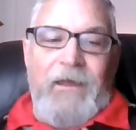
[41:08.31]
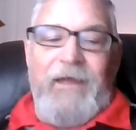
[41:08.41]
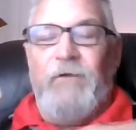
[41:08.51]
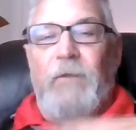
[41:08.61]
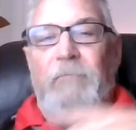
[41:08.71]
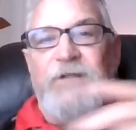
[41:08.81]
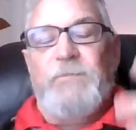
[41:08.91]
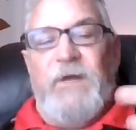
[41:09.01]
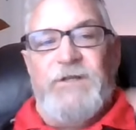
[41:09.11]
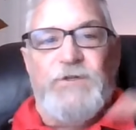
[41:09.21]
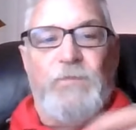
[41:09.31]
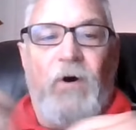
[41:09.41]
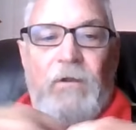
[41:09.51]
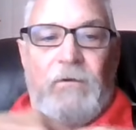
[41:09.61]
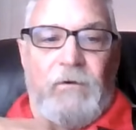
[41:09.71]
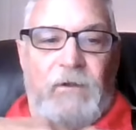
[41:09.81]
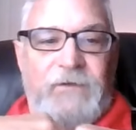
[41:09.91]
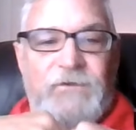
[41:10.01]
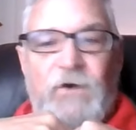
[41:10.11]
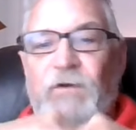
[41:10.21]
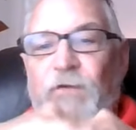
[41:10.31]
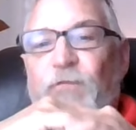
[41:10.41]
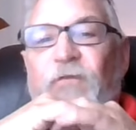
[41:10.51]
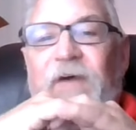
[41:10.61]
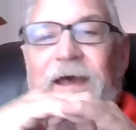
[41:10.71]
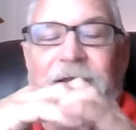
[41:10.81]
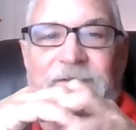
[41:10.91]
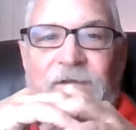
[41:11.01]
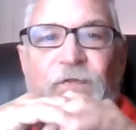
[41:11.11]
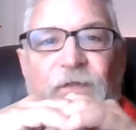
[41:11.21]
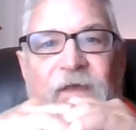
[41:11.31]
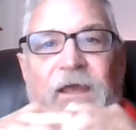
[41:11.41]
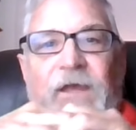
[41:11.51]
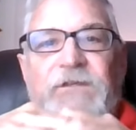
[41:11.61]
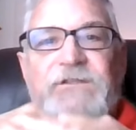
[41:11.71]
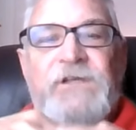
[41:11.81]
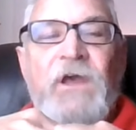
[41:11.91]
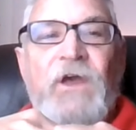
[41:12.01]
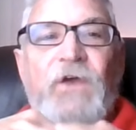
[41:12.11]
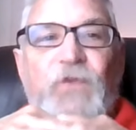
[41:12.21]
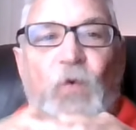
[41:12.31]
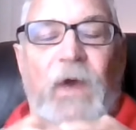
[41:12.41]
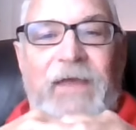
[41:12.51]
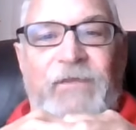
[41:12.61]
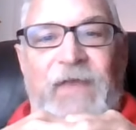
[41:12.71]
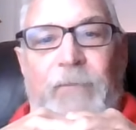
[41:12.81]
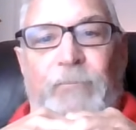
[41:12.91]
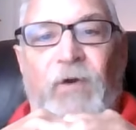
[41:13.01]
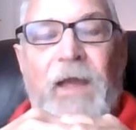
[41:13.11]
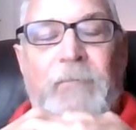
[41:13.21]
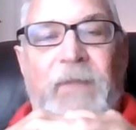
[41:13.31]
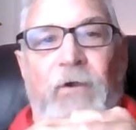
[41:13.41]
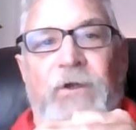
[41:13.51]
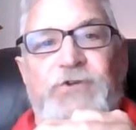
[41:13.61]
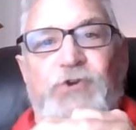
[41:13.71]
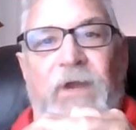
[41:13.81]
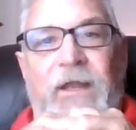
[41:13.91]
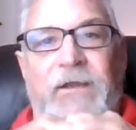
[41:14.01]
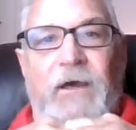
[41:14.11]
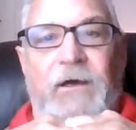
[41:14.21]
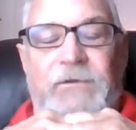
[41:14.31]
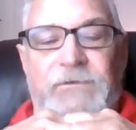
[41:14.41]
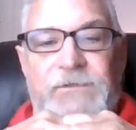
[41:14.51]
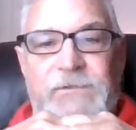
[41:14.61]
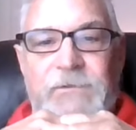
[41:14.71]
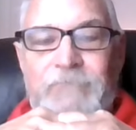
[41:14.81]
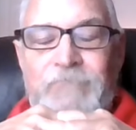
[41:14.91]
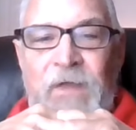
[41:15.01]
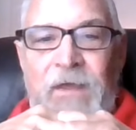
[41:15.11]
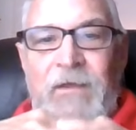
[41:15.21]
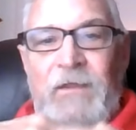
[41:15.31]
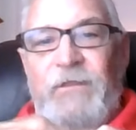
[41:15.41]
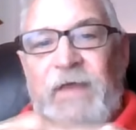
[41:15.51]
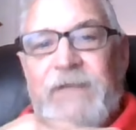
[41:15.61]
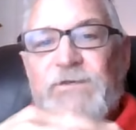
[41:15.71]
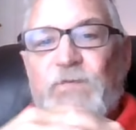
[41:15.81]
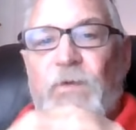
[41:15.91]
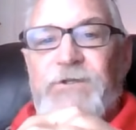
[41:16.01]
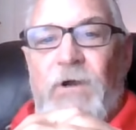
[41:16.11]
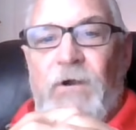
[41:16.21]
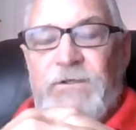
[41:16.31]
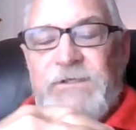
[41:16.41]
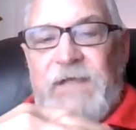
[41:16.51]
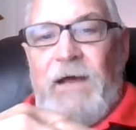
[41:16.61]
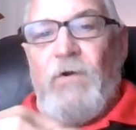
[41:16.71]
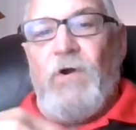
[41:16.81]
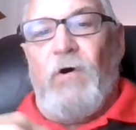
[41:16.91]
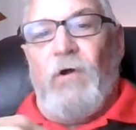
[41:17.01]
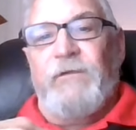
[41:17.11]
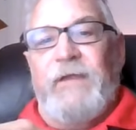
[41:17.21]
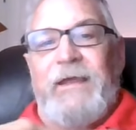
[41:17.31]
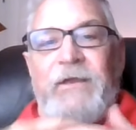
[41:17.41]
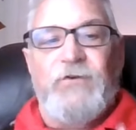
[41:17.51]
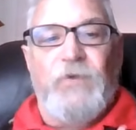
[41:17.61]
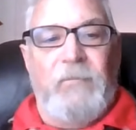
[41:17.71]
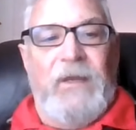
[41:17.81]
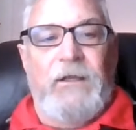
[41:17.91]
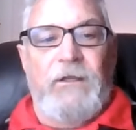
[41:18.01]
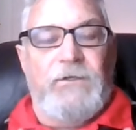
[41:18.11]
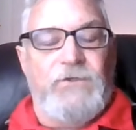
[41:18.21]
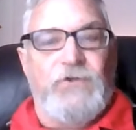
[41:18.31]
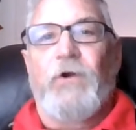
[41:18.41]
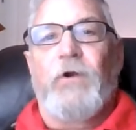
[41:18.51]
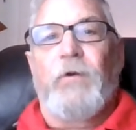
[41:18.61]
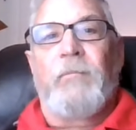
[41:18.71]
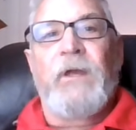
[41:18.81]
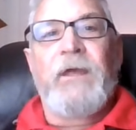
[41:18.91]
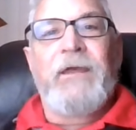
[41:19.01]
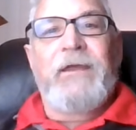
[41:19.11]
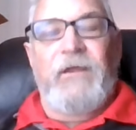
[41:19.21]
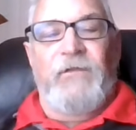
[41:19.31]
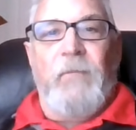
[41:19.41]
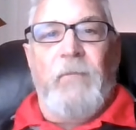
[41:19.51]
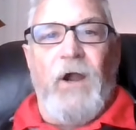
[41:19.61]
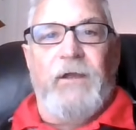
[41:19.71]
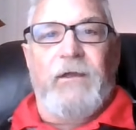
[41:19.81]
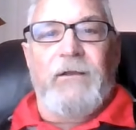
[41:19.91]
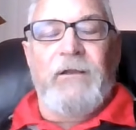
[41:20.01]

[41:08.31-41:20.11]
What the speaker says: And they're much, much smaller and don't affect things the way that primary trend does. That's what Charles Dow called the intermediate term in the market.